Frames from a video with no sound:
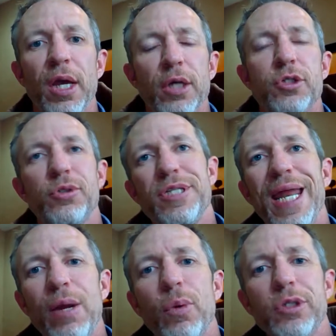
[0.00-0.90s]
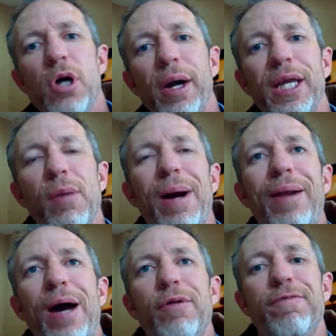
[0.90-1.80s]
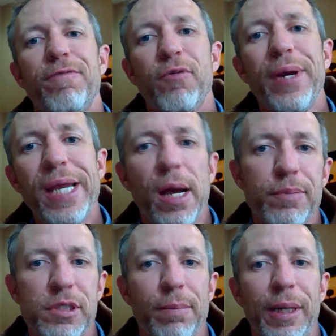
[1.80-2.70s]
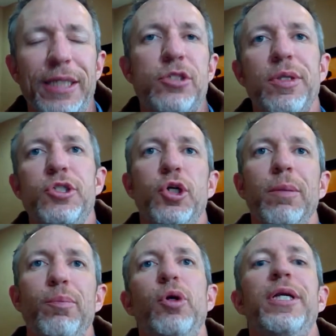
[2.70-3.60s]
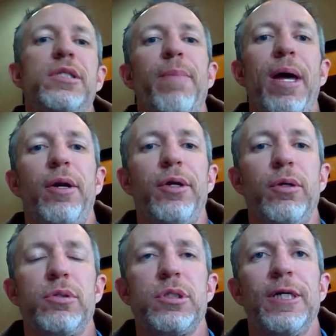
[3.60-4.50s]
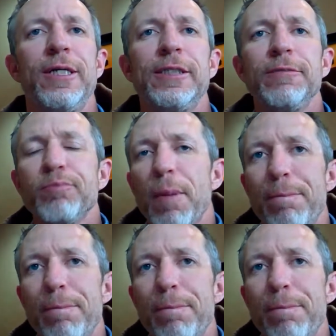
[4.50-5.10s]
So today we're talking about how to free up some money so that you can put it to better use.